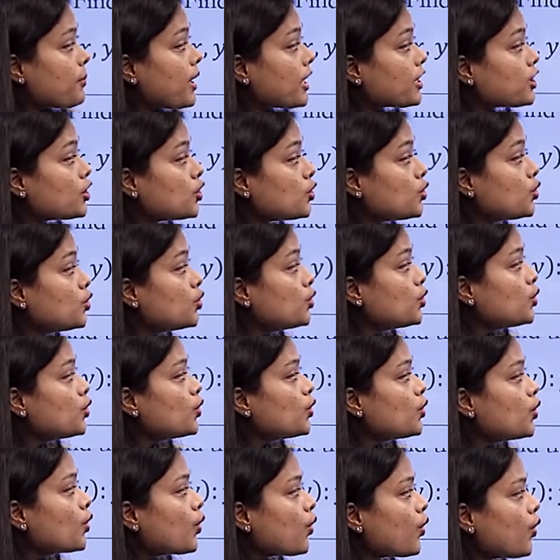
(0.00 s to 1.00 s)
but
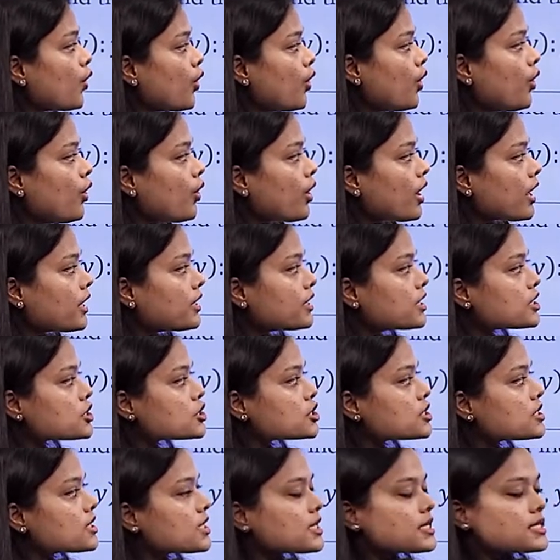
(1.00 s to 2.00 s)
no
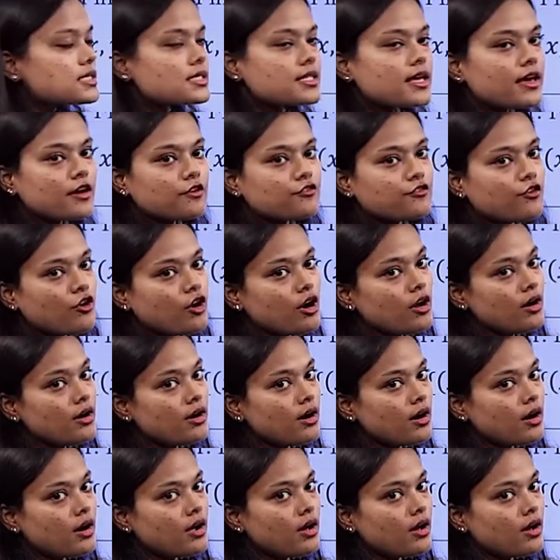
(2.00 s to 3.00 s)
condition is there for
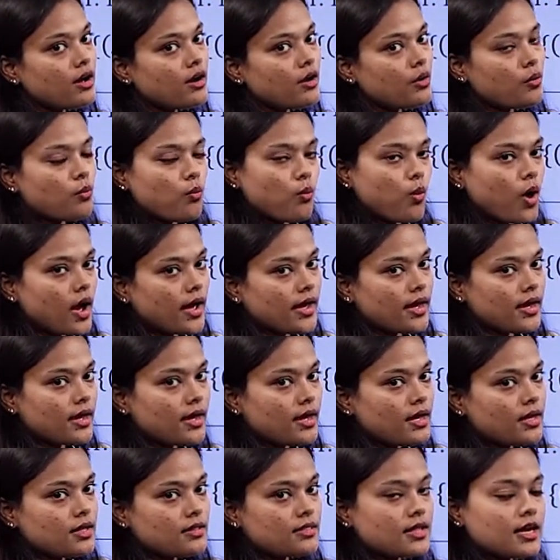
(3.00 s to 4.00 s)
y.
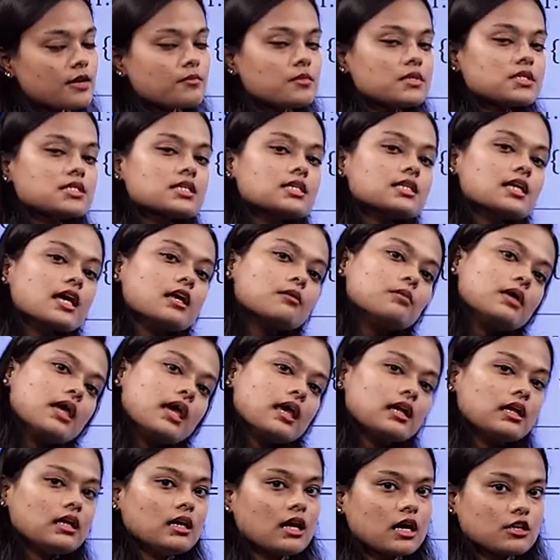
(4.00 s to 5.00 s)
That means it can
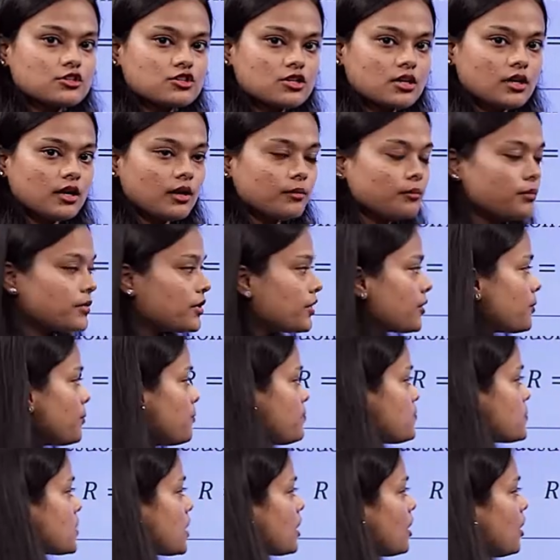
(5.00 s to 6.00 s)
be any natural number.
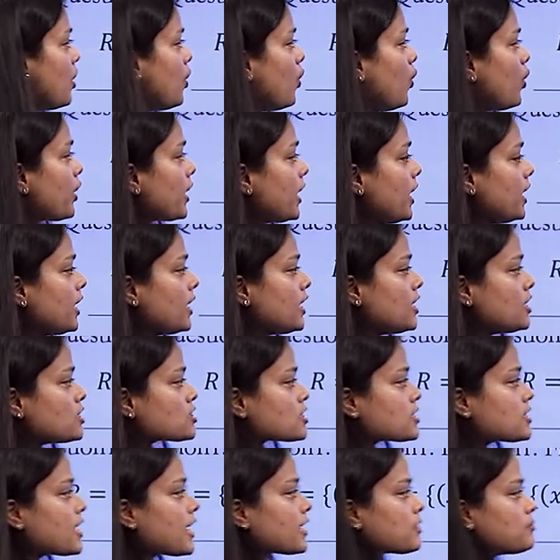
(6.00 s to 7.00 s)
Okay?
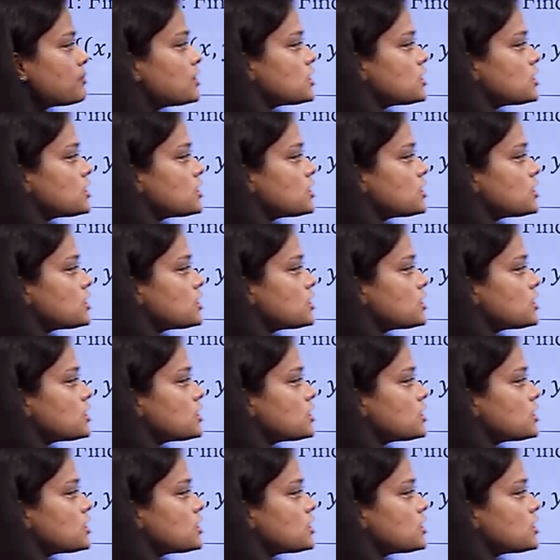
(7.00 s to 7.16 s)
So, that